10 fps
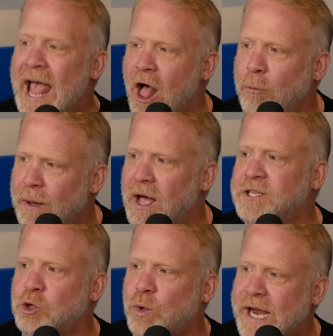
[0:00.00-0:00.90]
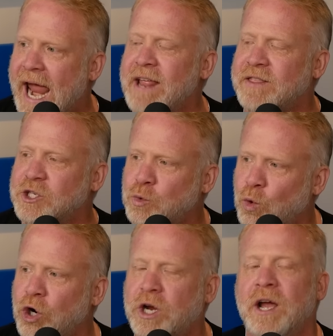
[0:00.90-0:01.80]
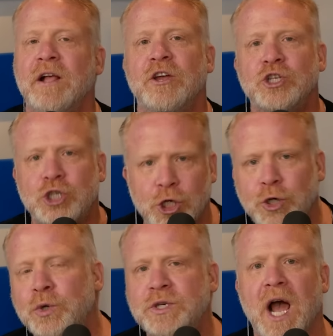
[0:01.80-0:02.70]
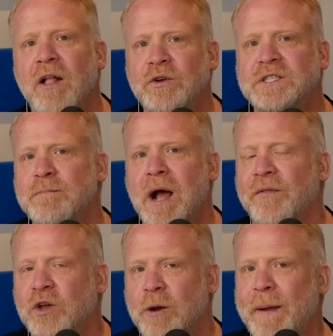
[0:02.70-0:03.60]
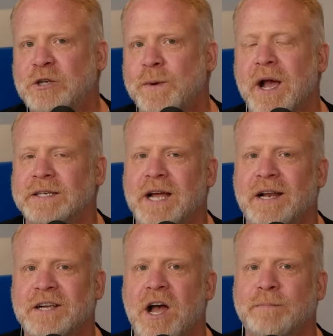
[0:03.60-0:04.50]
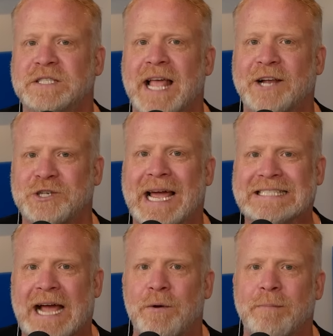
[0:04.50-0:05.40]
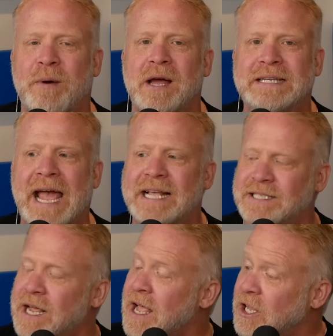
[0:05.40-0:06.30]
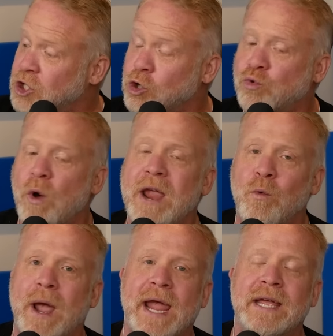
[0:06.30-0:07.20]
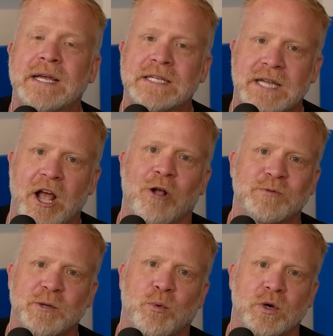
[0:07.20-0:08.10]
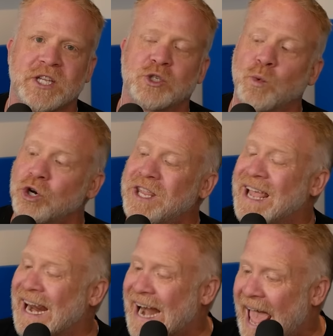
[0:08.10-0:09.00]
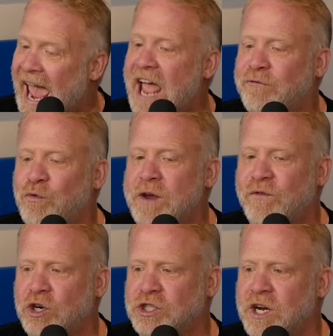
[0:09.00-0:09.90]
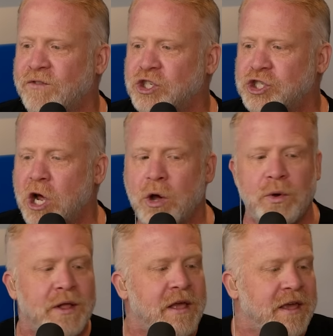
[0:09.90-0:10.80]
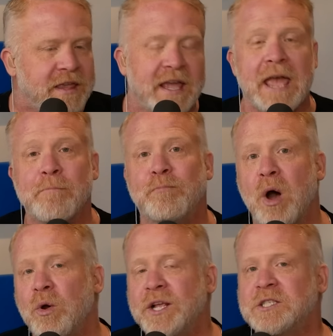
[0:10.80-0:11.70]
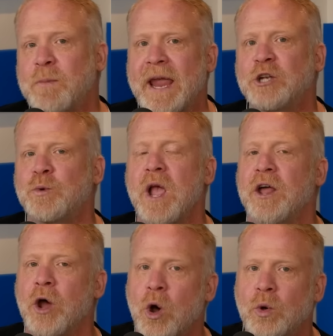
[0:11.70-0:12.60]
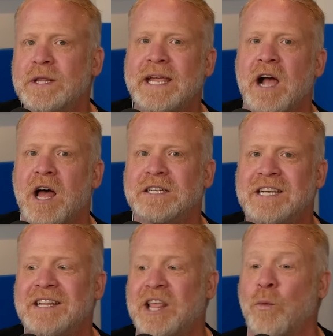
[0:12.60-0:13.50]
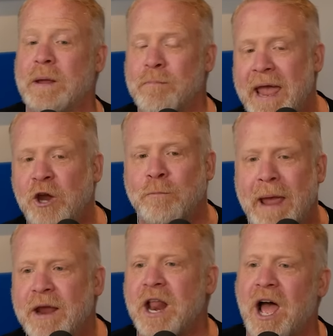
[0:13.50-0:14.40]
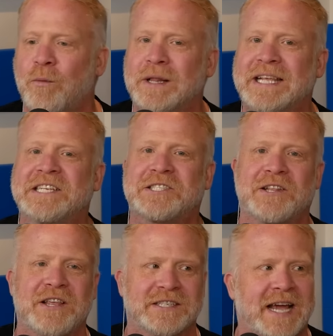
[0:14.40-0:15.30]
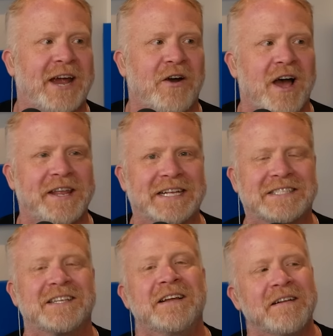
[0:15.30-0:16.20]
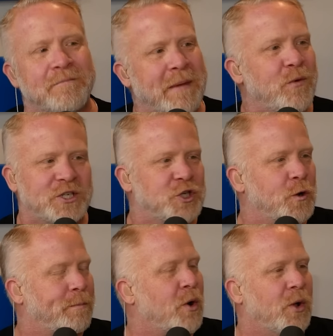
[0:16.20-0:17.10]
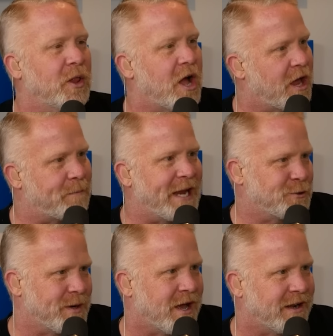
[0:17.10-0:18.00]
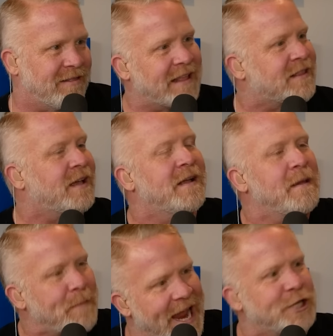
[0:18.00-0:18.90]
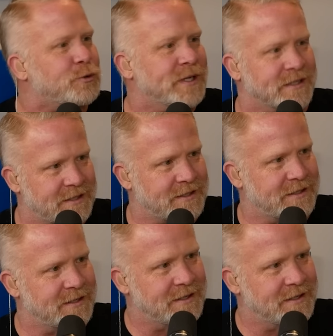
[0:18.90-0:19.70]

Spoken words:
help us create this work, $2 a month. Go to patreon.com/idoubtitpodcast. It's a great way to help support this work. You get an ad-free version of the show. You get bonus Patreon-only content that we may or may not release to the entire audience. Maybe we should do a poll on Patreon and let the patrons